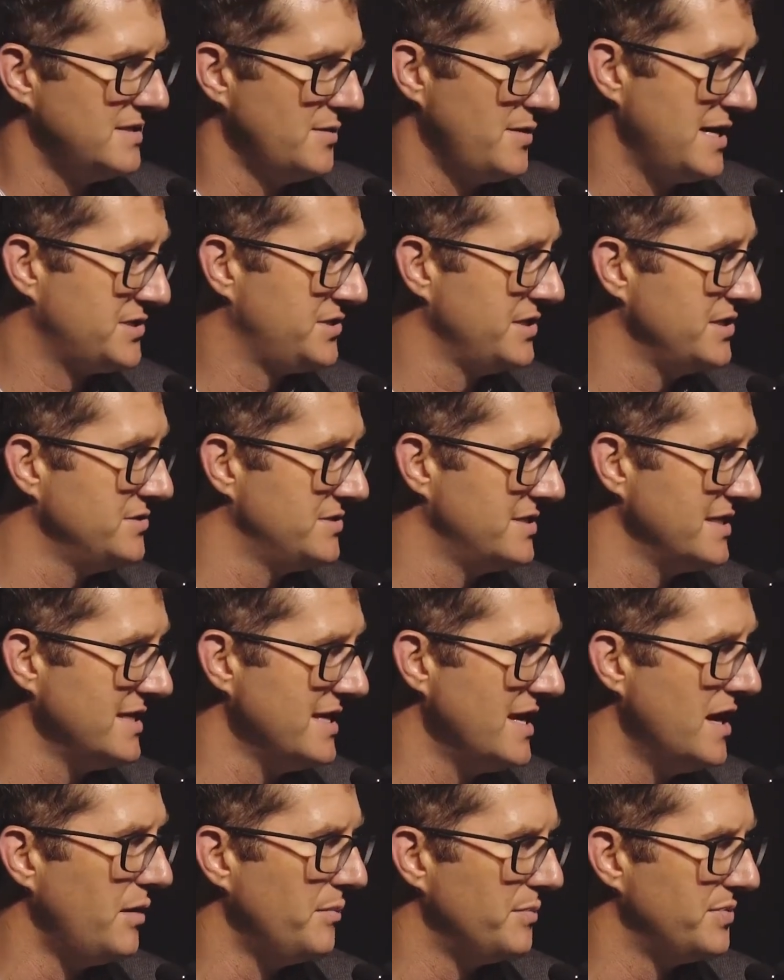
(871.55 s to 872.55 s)
They're actually using
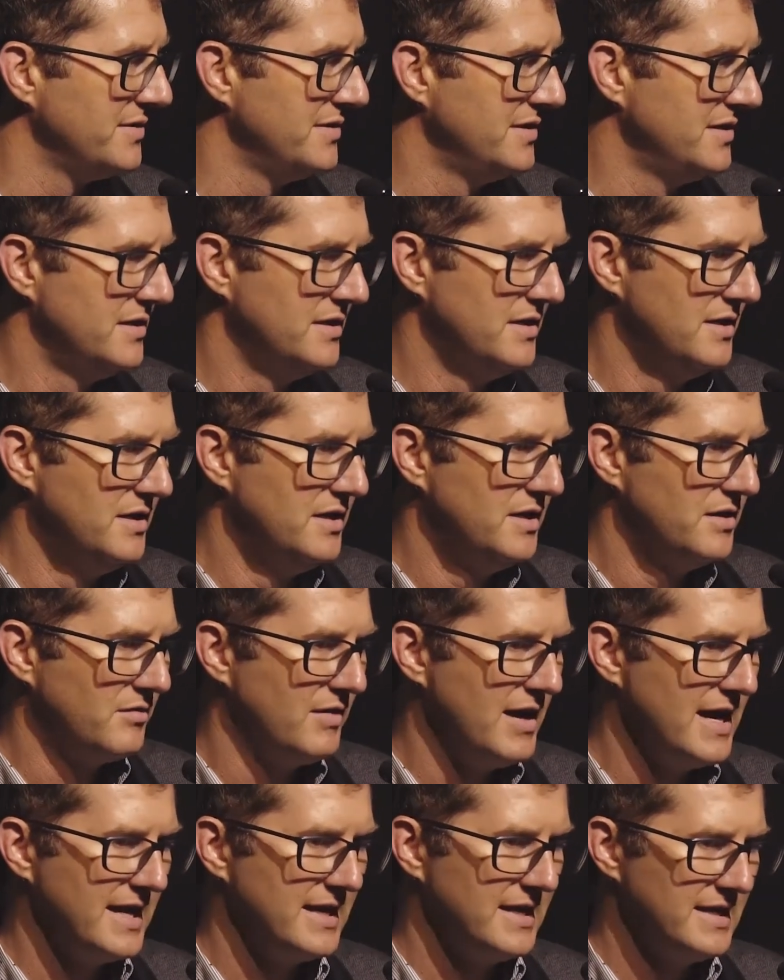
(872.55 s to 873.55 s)
Yelp, right?